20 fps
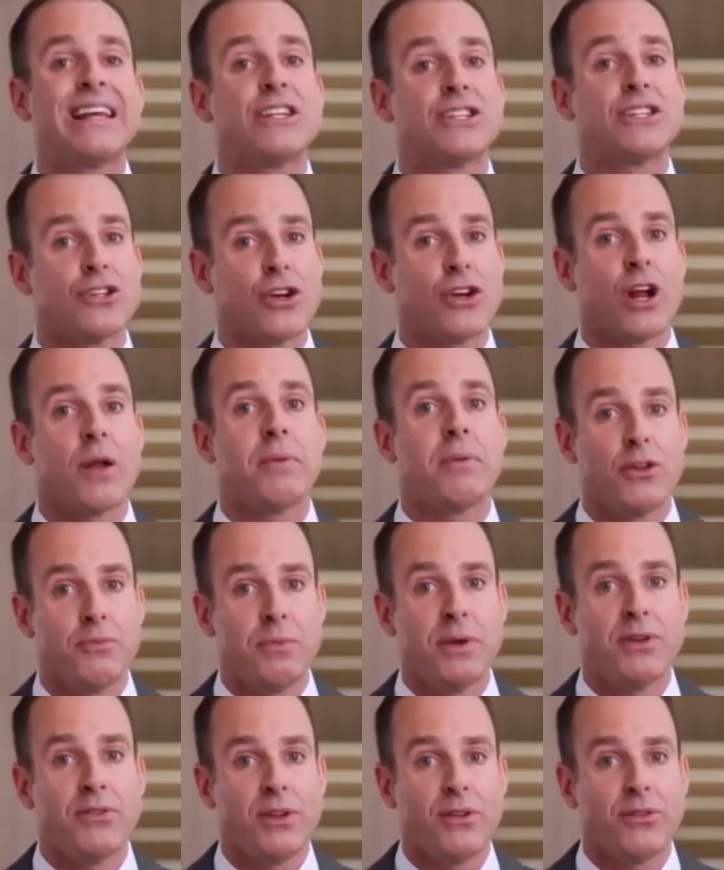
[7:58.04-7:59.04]
to get started up in this
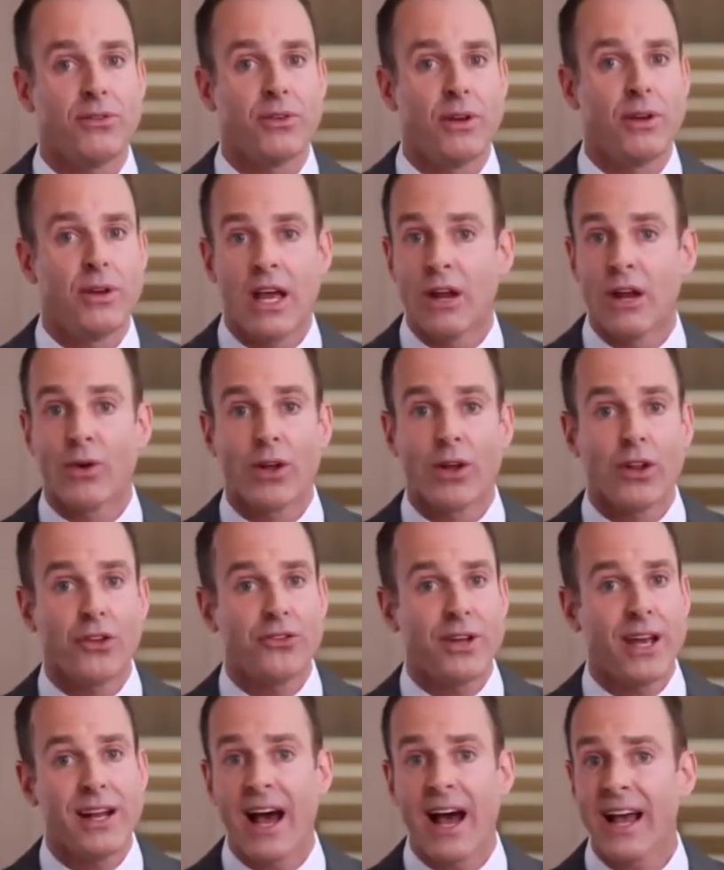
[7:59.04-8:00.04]
business. In real
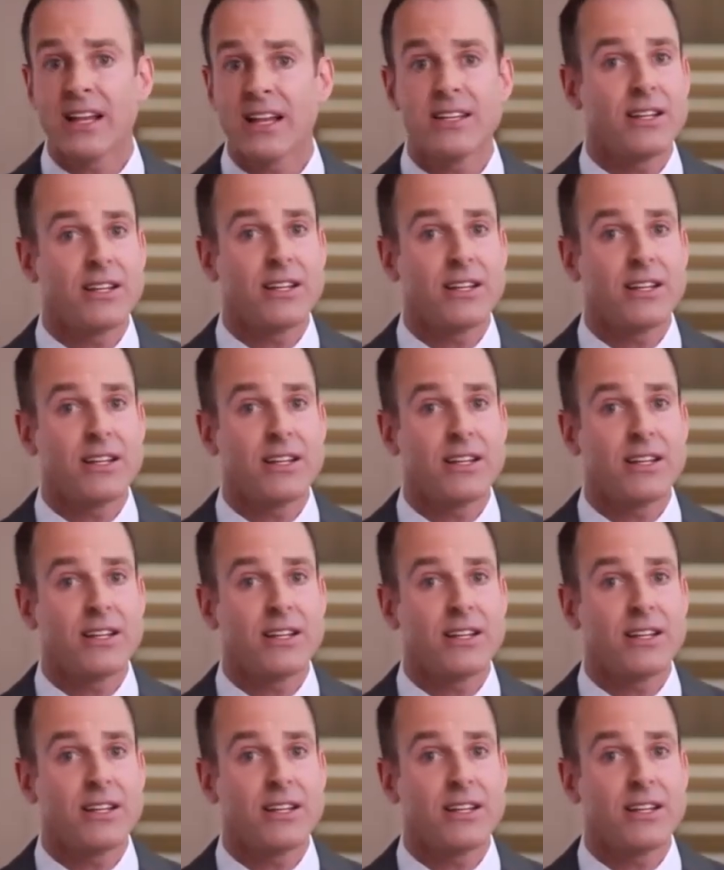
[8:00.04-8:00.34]
estate, I could